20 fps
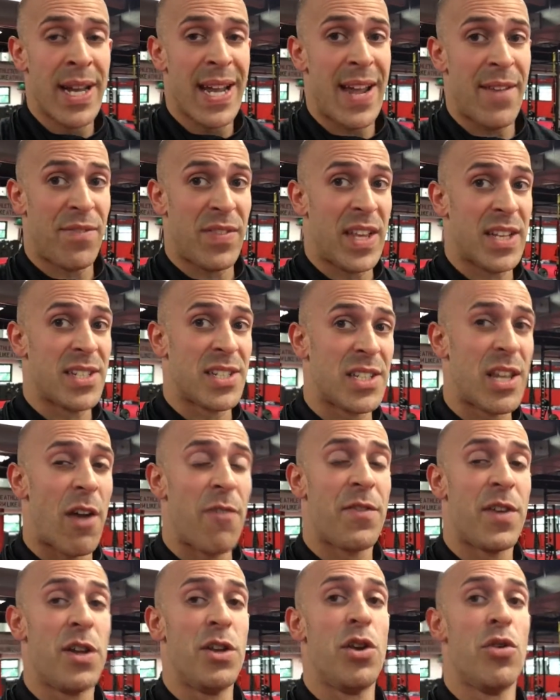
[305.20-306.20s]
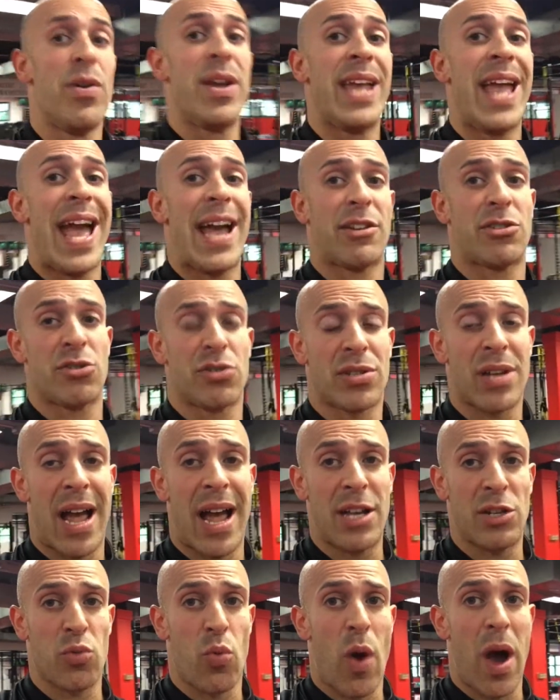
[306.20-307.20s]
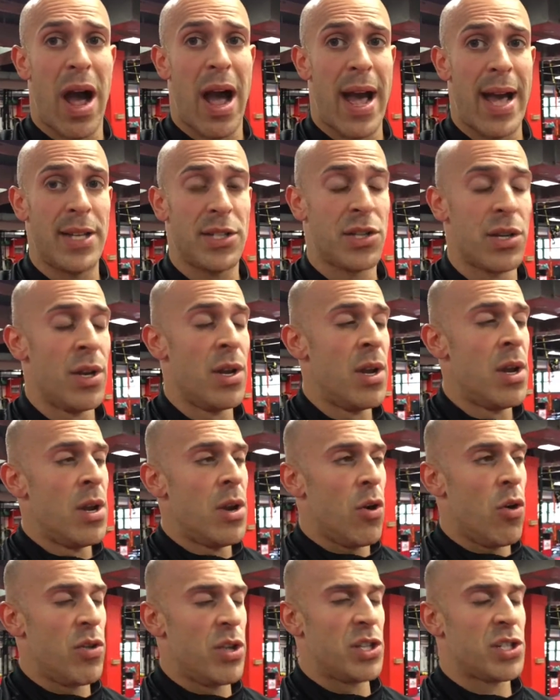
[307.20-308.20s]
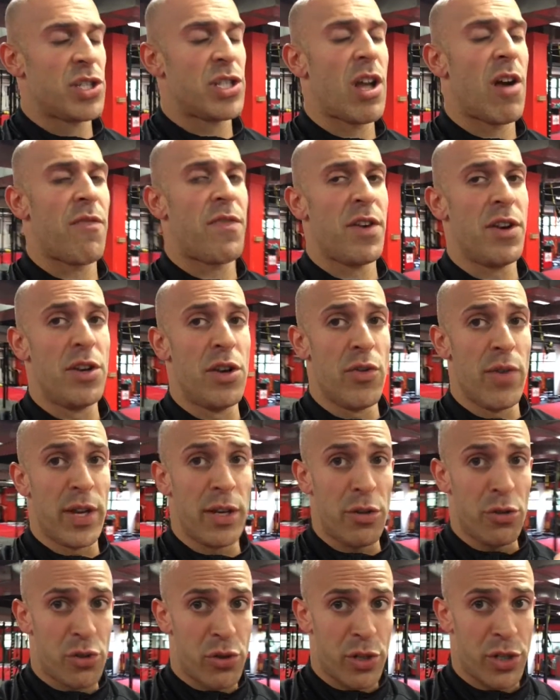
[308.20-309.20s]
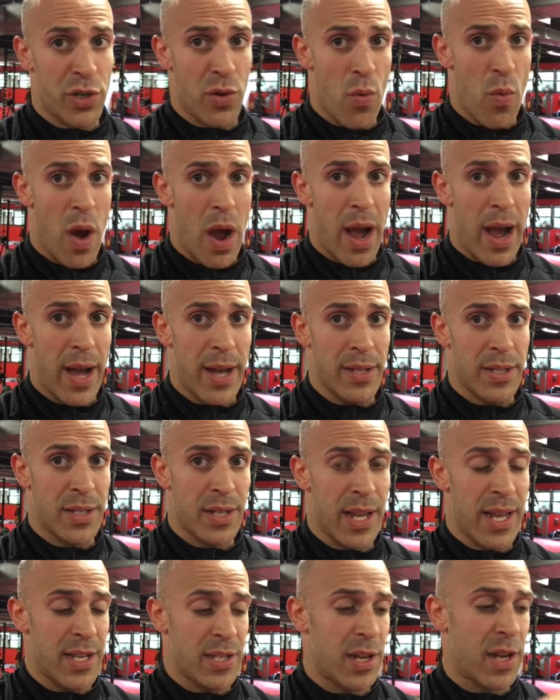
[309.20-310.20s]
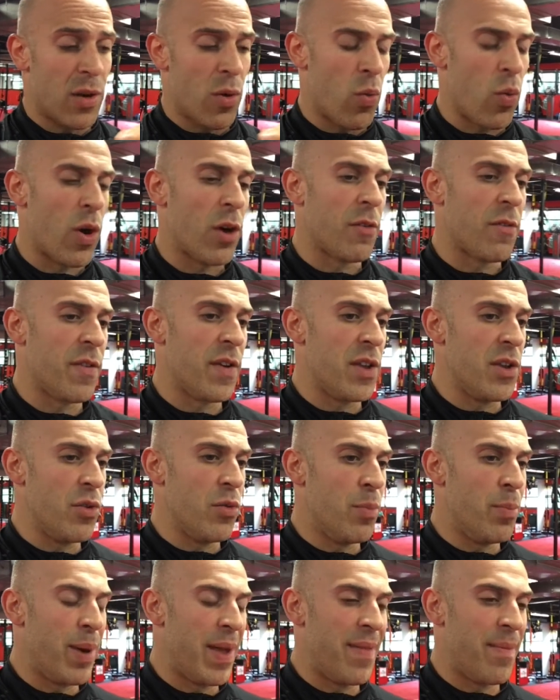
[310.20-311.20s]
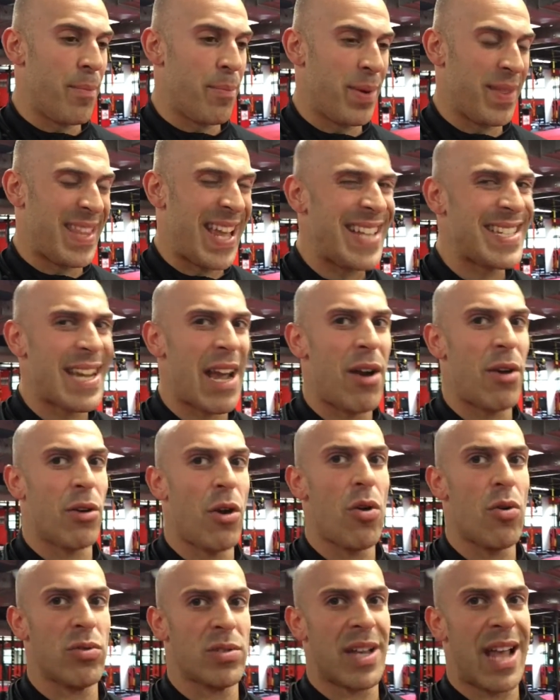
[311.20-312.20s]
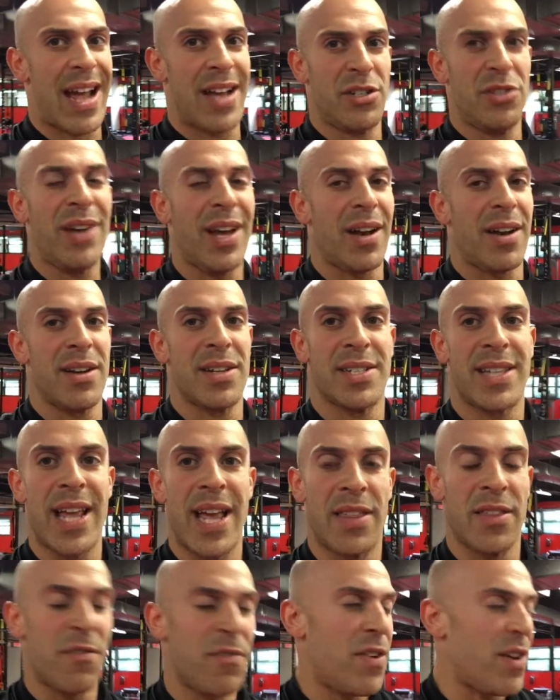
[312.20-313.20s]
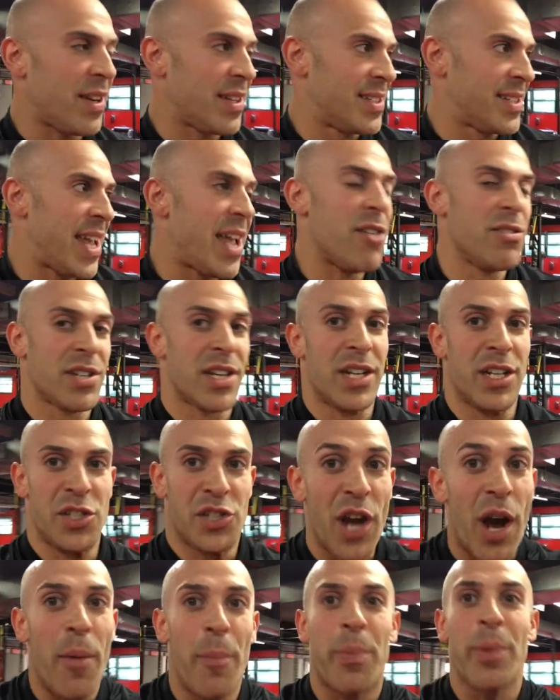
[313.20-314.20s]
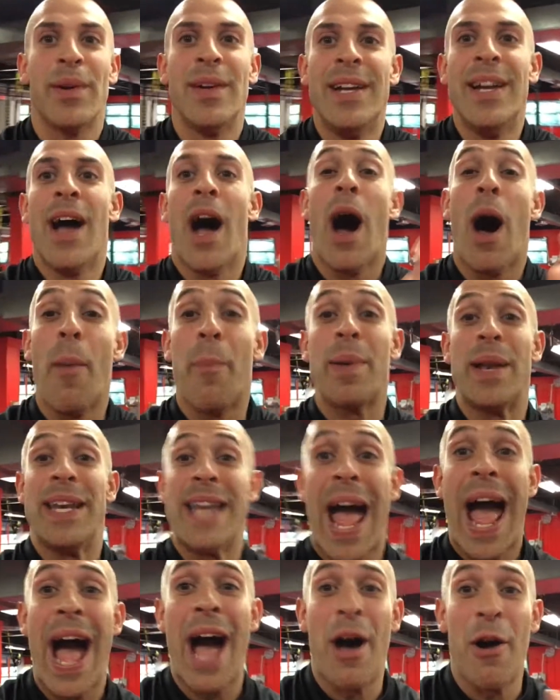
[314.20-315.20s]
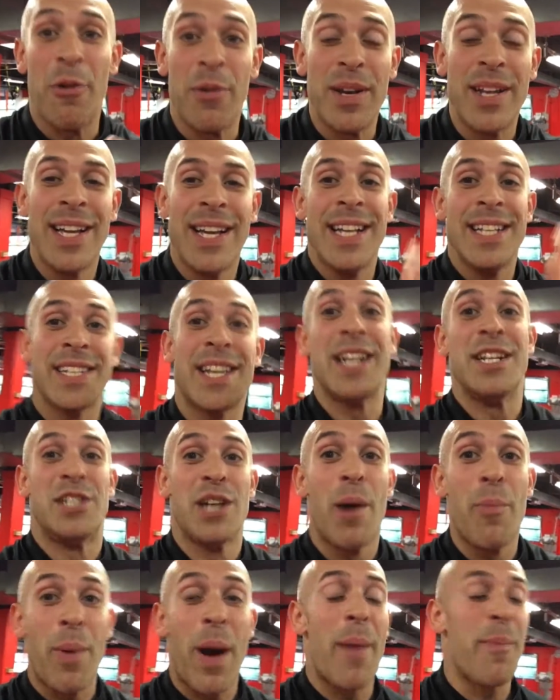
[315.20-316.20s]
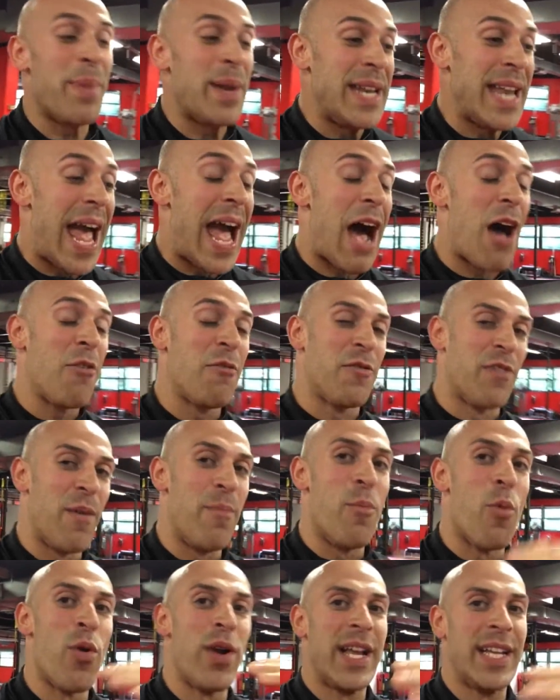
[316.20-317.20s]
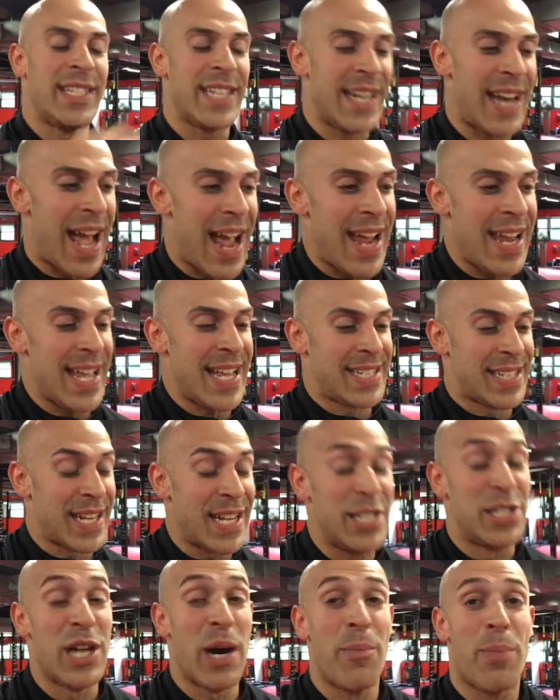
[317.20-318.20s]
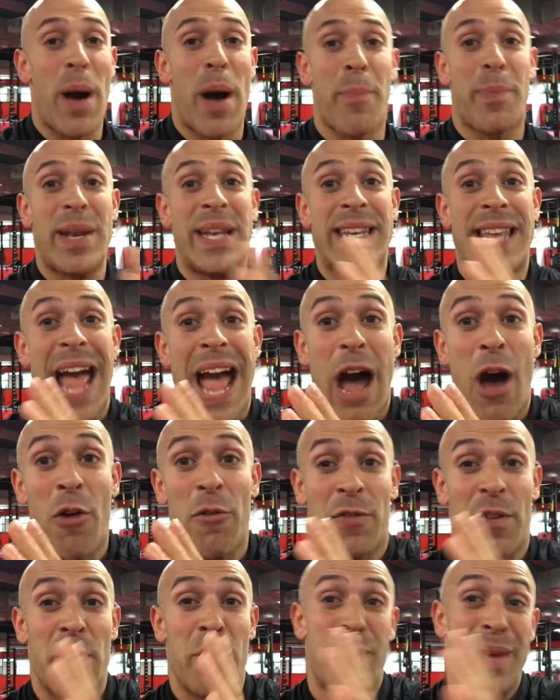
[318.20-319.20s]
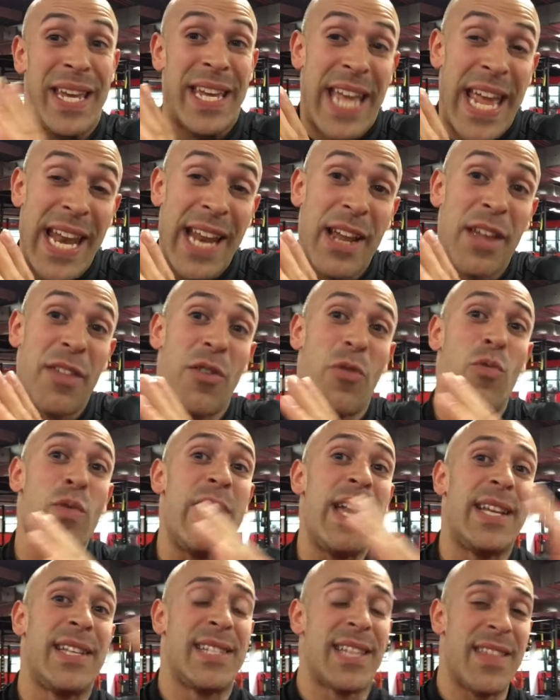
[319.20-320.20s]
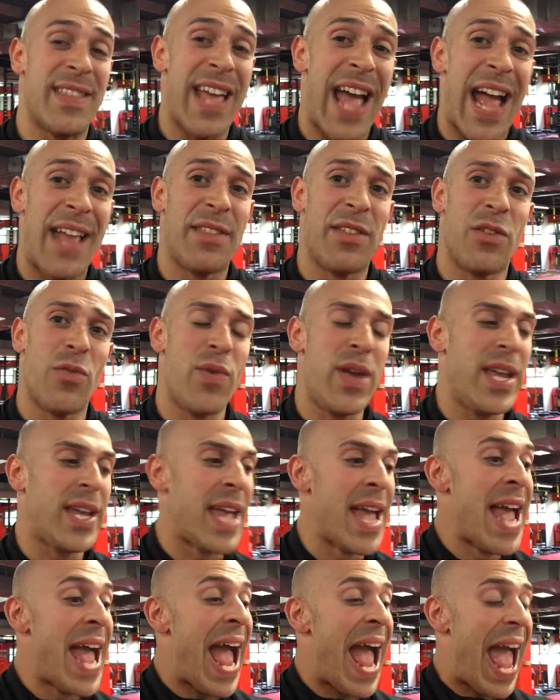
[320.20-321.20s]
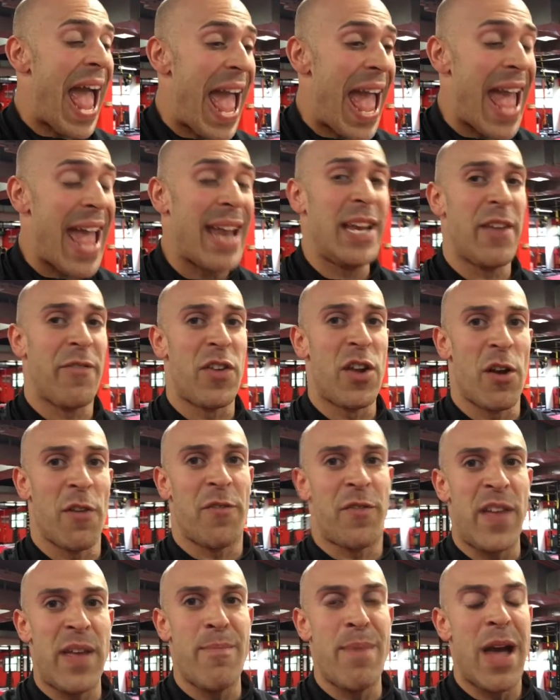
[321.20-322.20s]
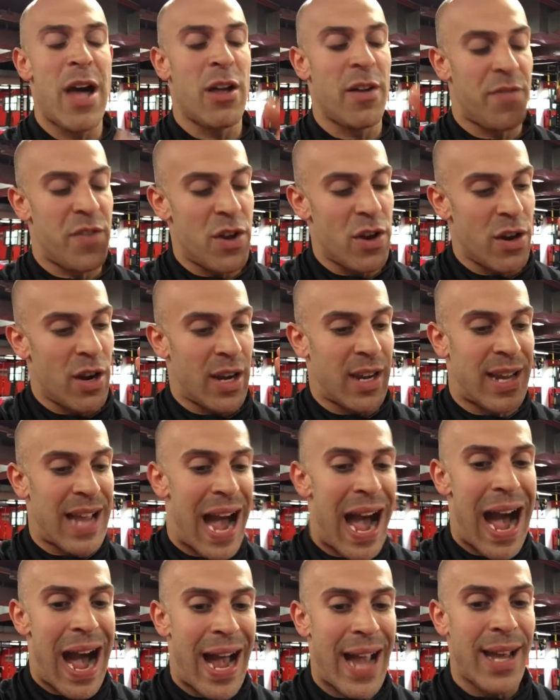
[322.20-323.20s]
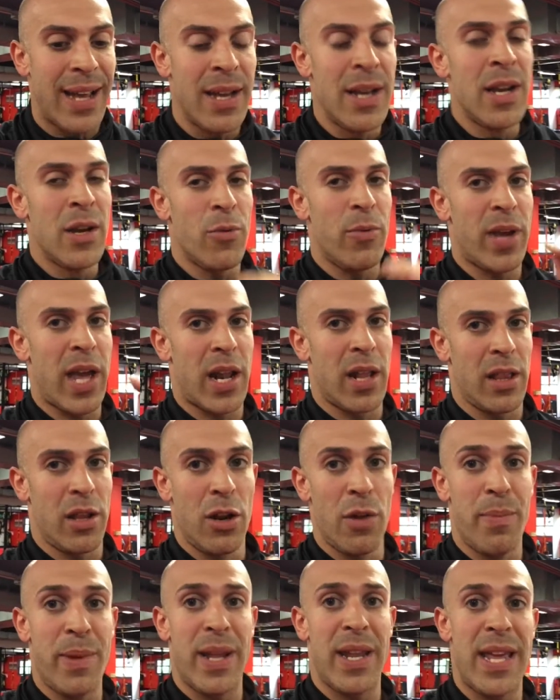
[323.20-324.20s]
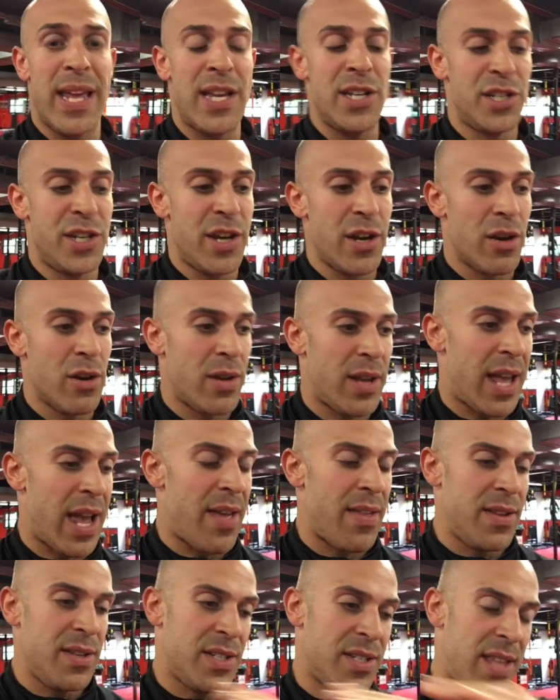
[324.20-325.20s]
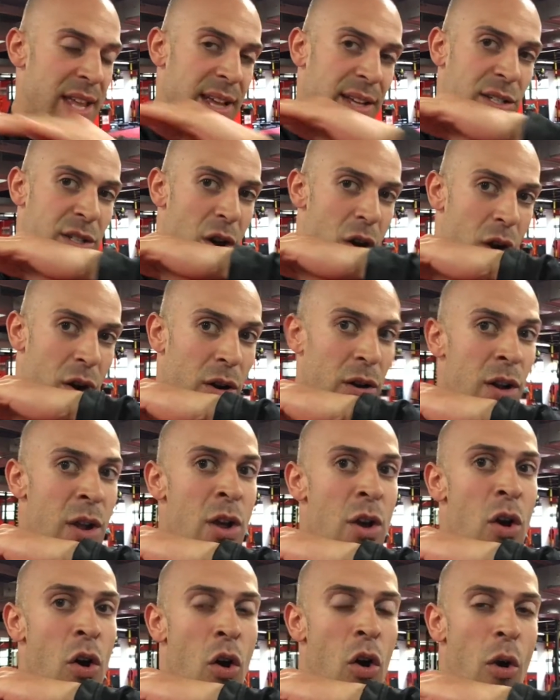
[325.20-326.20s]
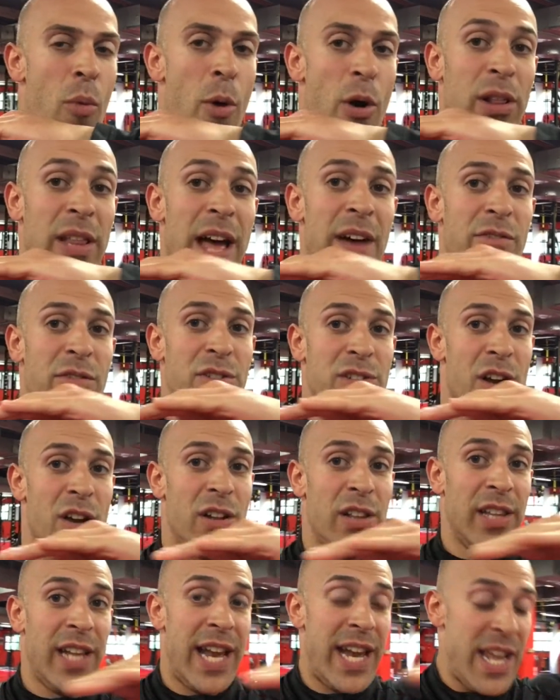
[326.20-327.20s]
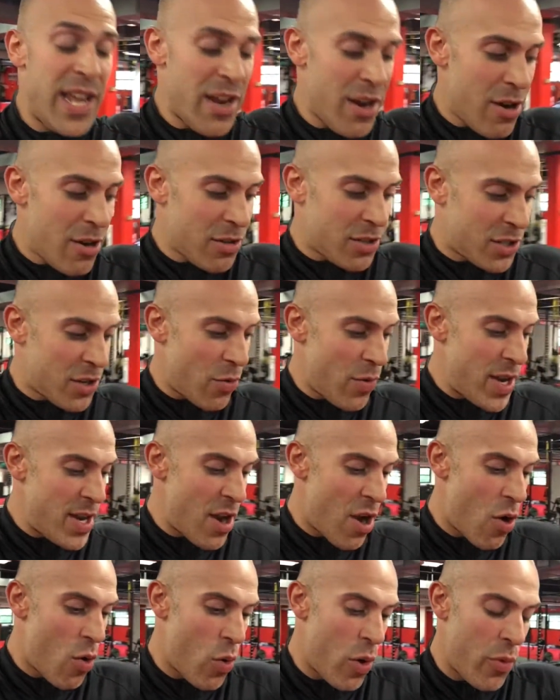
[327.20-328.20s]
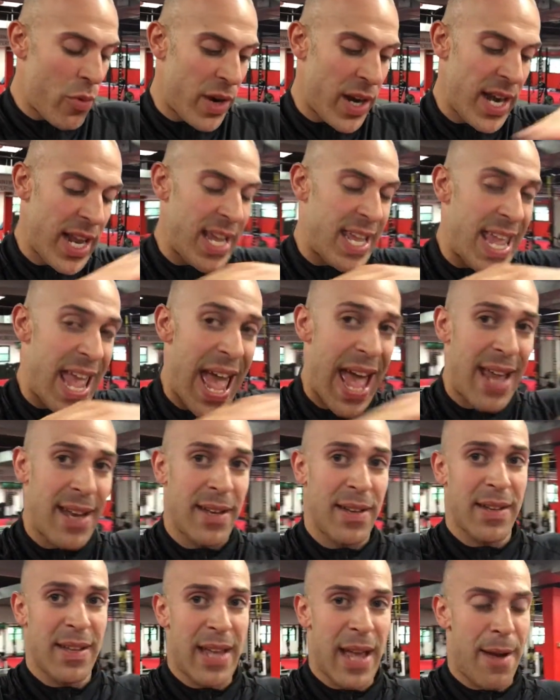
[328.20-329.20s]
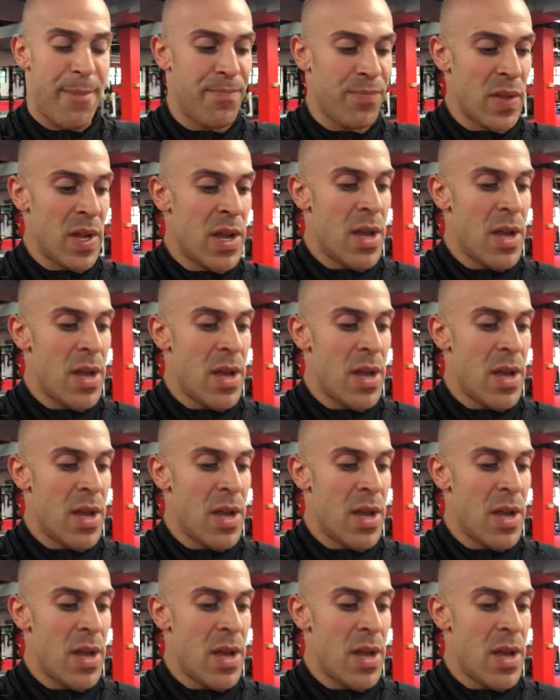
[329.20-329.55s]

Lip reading: if the stuff you're doing exercise-wise or the stuff you're doing nutrition-wise is gonna work for you. But that's how it goes, guys. You gotta understand, the fucking scale is gonna jump up and down. It's gonna jump up and down from morning to night. It's gonna jump up and down from the beginning of the week to the end of the week. And if you're a female, if you're a guy, we got a little bit easier, okay? These things are, hormone levels are linear, so we know what we're gonna get. Okay,